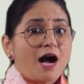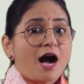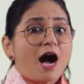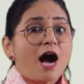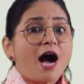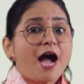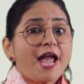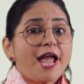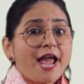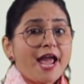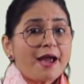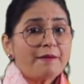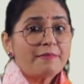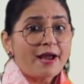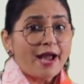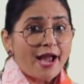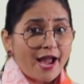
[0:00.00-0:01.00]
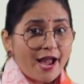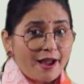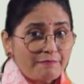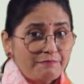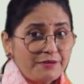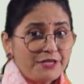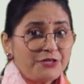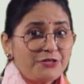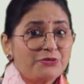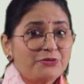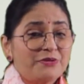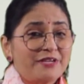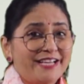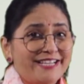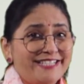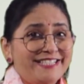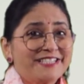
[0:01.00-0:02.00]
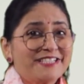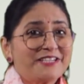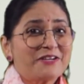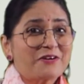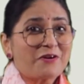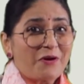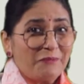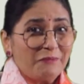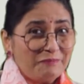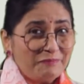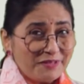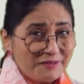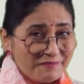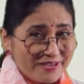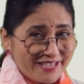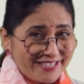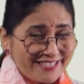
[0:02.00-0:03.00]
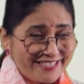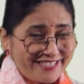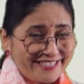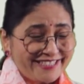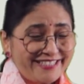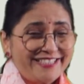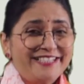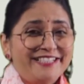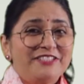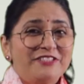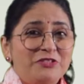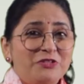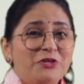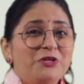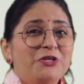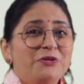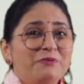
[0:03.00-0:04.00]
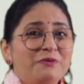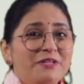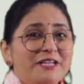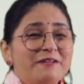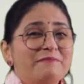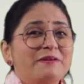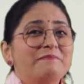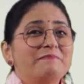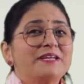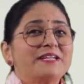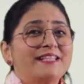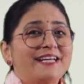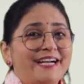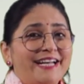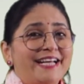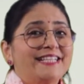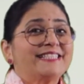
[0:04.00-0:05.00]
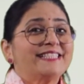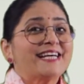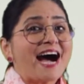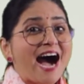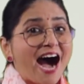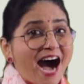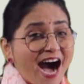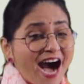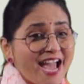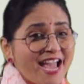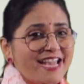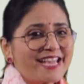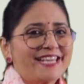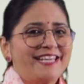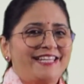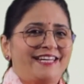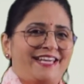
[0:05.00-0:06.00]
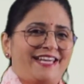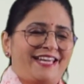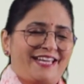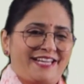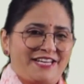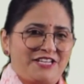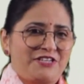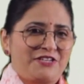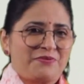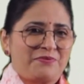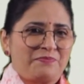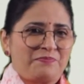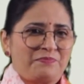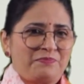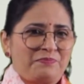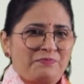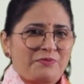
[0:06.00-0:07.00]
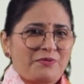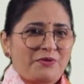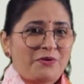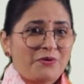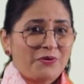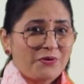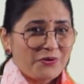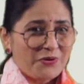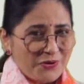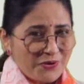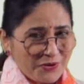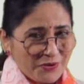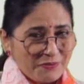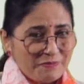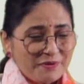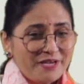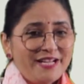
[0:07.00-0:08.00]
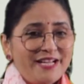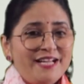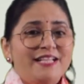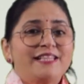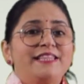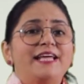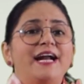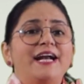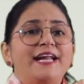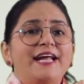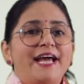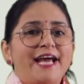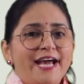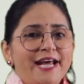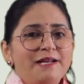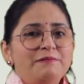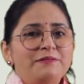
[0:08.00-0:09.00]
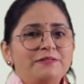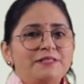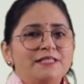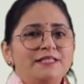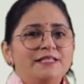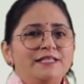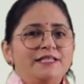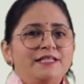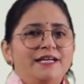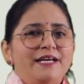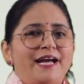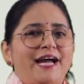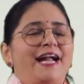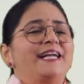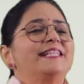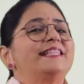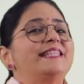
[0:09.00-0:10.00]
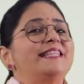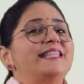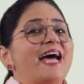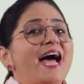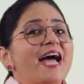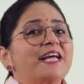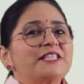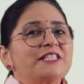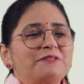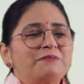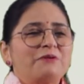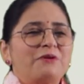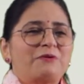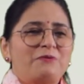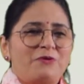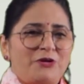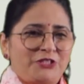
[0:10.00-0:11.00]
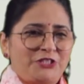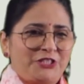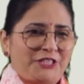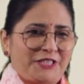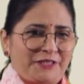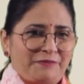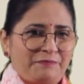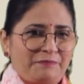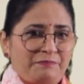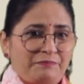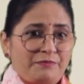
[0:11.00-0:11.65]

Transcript: I am happy to get a compliment. So you will remember that has I in it. Hope that helps, and thanks for watching.